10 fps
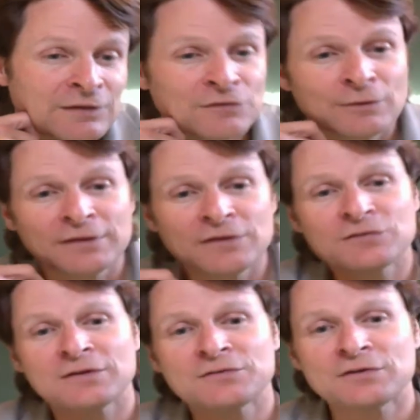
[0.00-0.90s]
So I
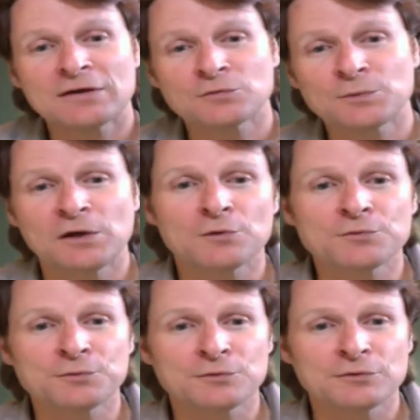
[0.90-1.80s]
guess I'd say as we go
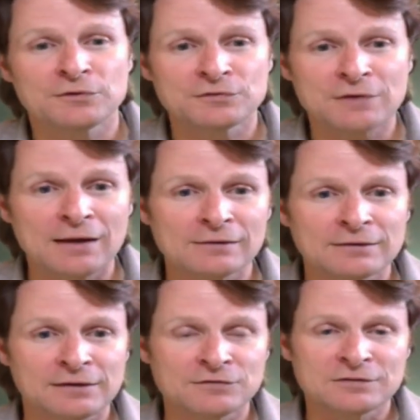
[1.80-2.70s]
through this
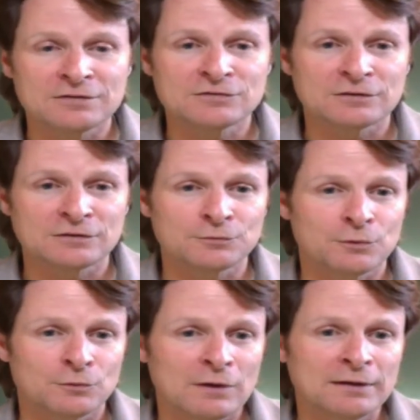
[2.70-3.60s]
holiday season, if
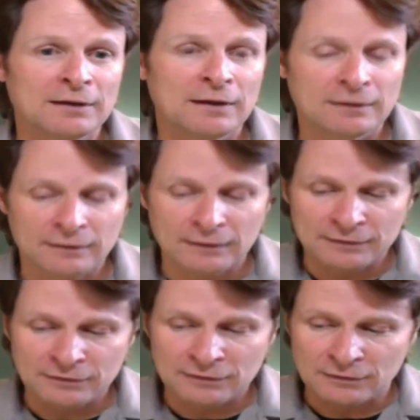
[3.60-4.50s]
we're running on an
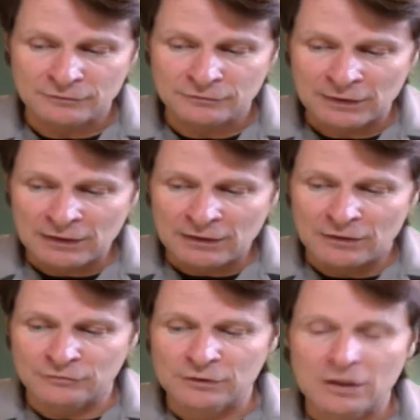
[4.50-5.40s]
idea of,
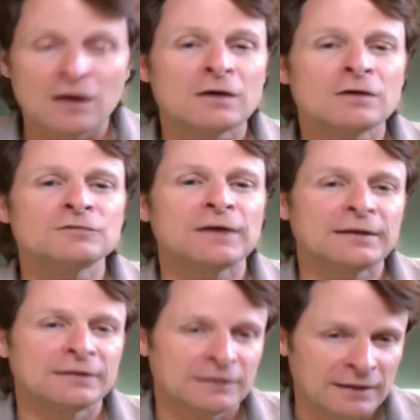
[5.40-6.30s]
of love
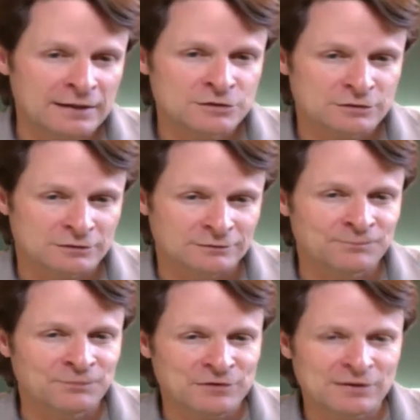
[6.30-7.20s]
and connection,
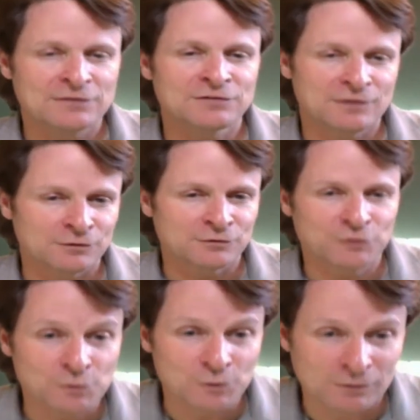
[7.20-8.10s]
if that's our
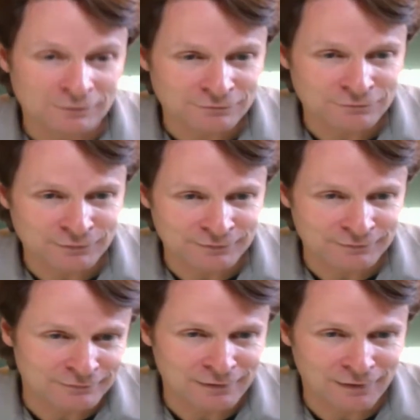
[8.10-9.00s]
fuel for
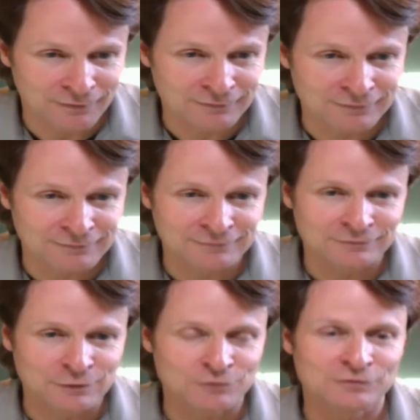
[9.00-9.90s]
the car on the
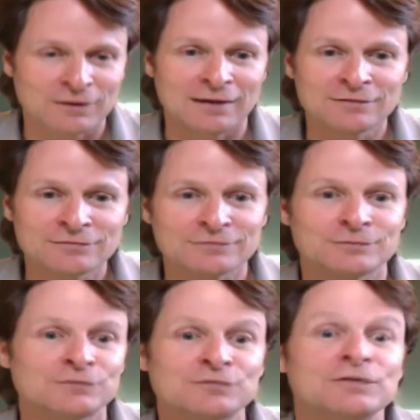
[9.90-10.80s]
road of life, if
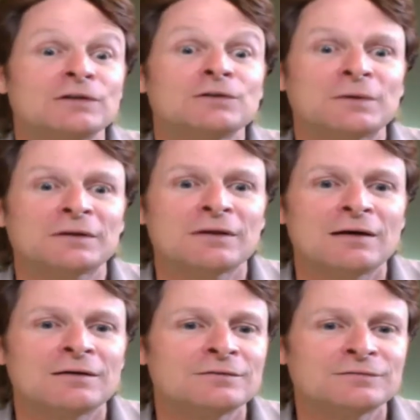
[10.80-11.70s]
we're filled with
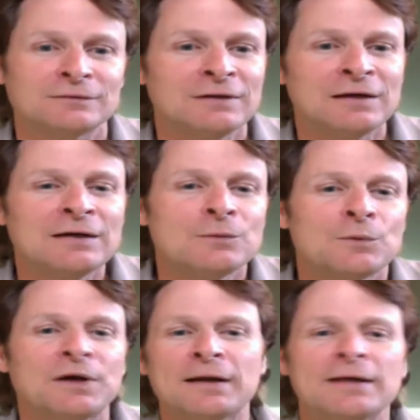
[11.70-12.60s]
love and
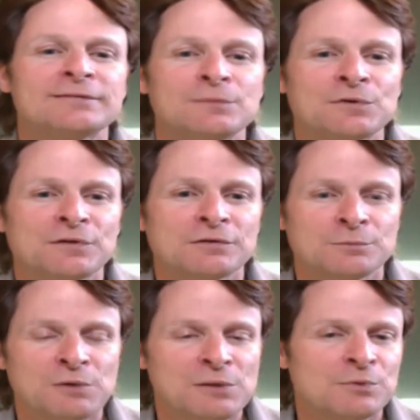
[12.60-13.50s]
we're connecting with
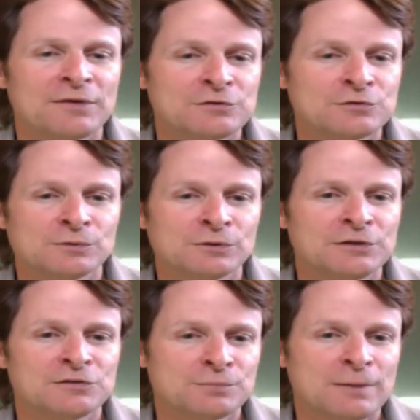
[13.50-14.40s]
other people, that's a
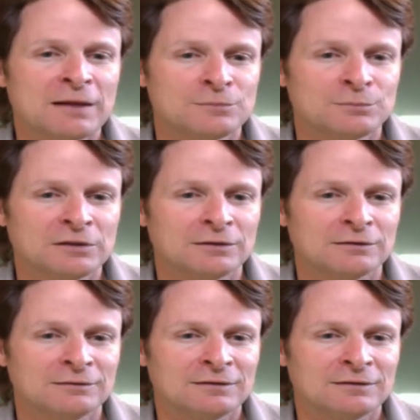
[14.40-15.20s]
really good spot to be in.